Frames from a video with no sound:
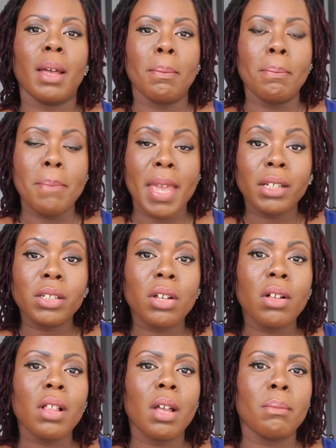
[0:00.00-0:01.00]

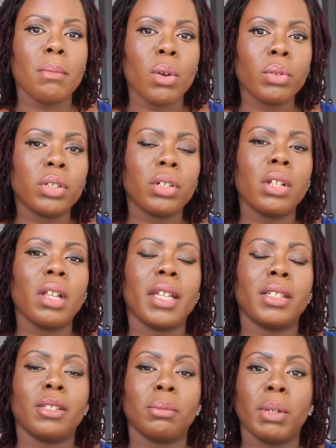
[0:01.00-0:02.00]
mental, emotional,
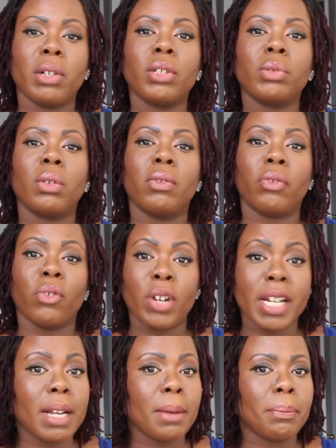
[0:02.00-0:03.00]
and spiritual
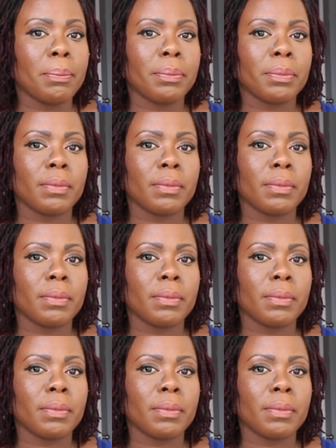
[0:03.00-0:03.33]
freedom.